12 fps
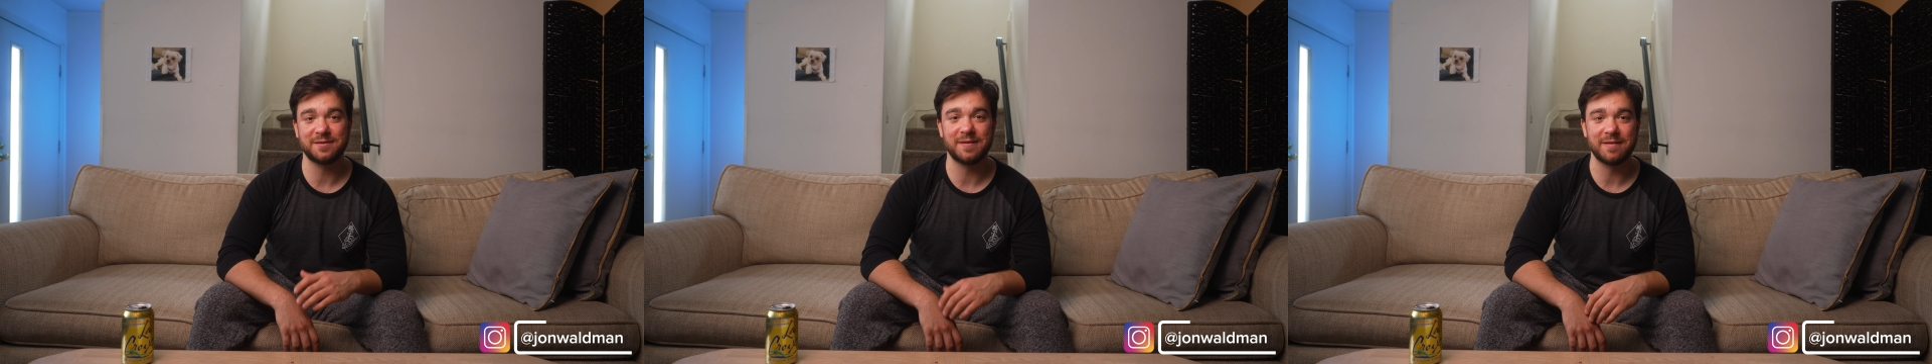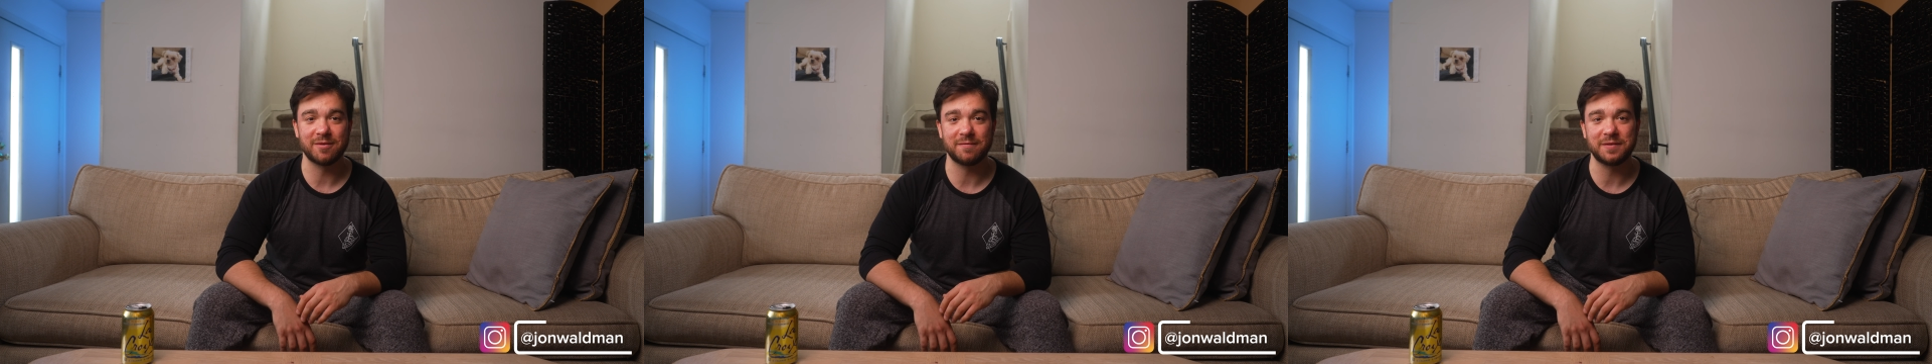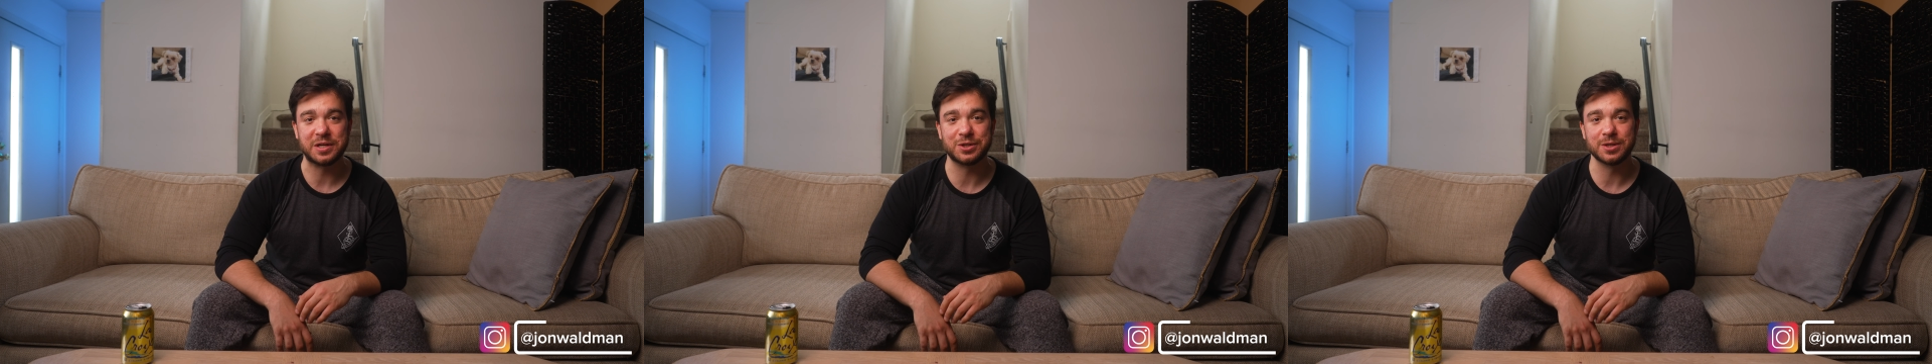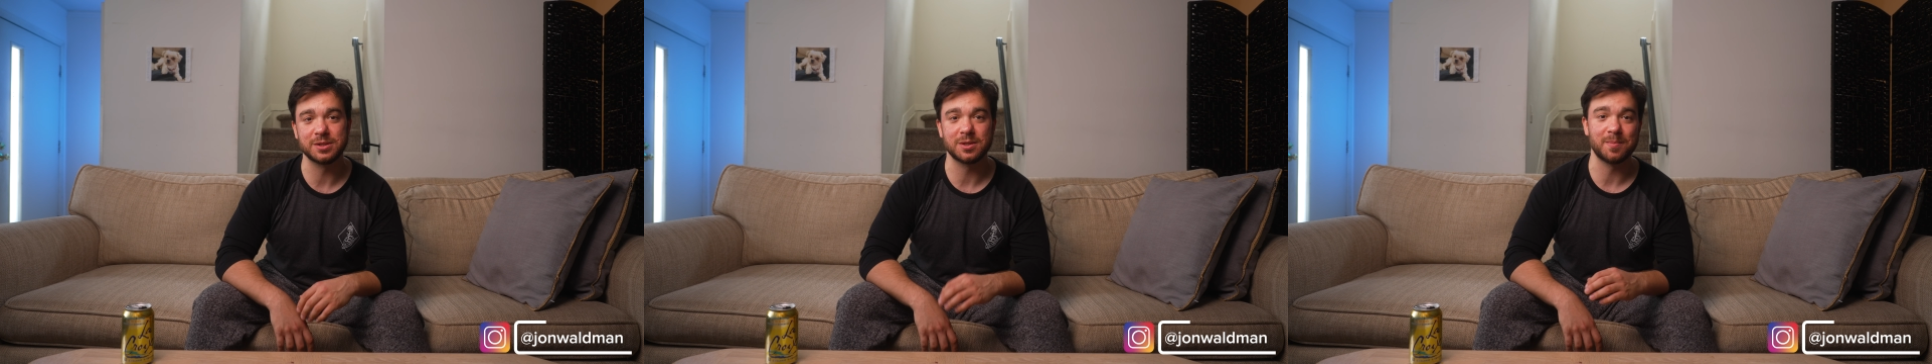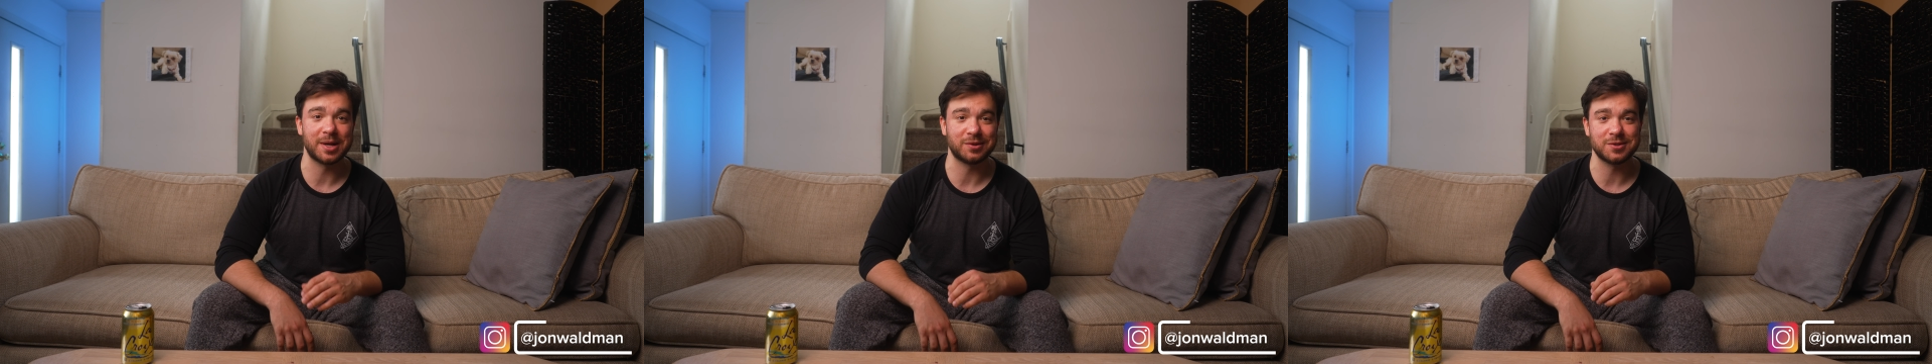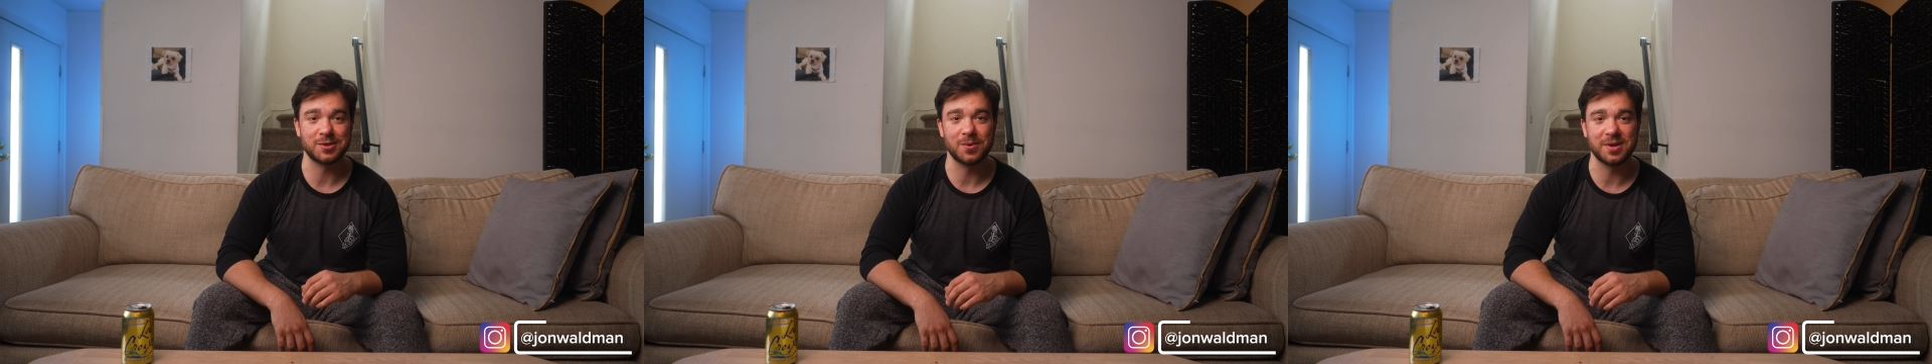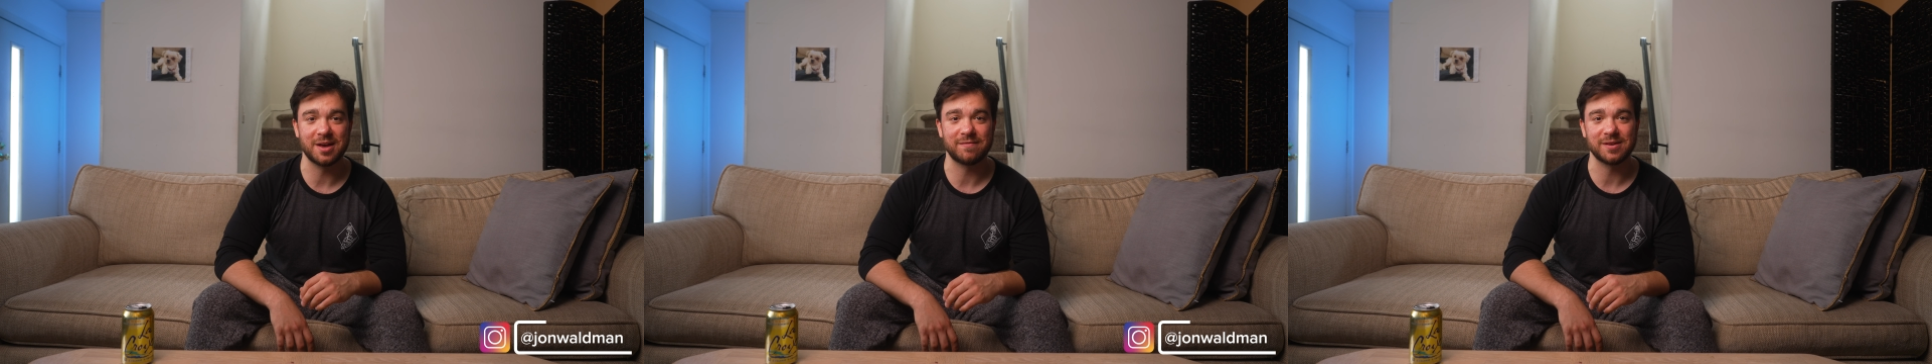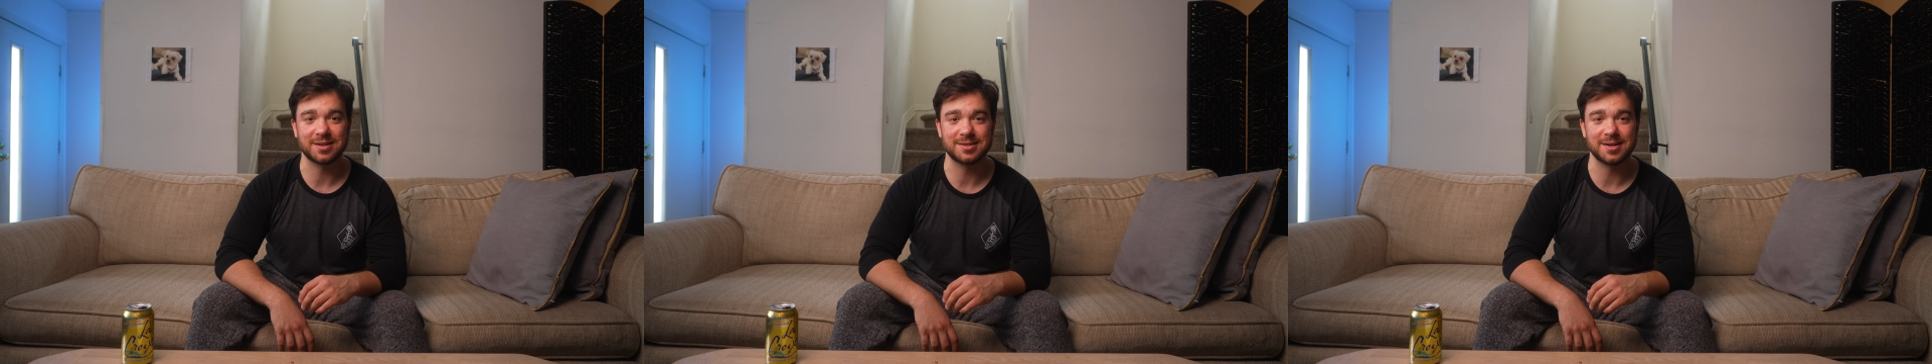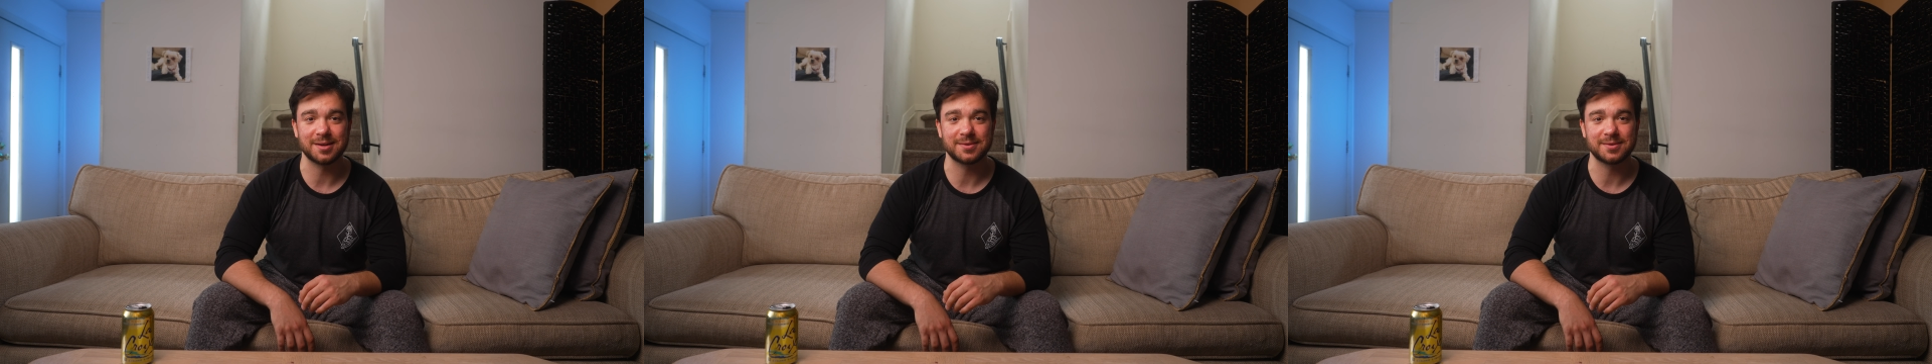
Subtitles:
favorite features about the Sony FX6.